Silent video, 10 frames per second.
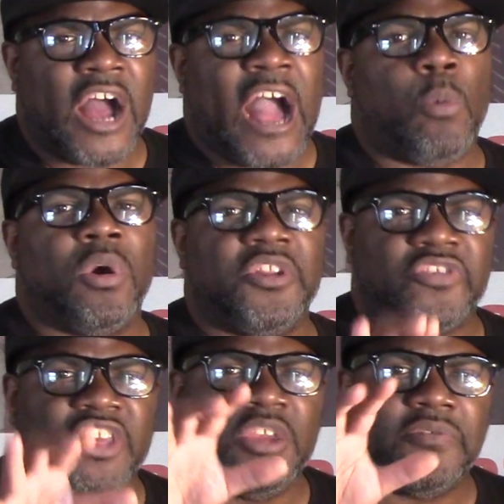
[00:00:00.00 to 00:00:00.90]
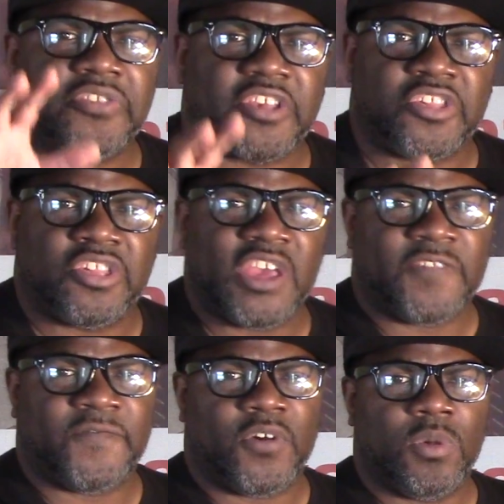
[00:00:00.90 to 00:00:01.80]
I want to see you
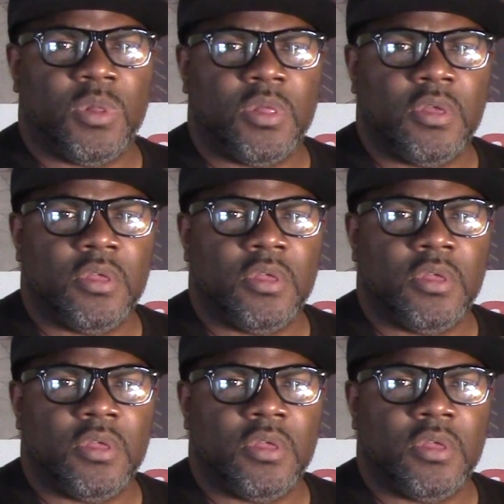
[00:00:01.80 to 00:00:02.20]
successful.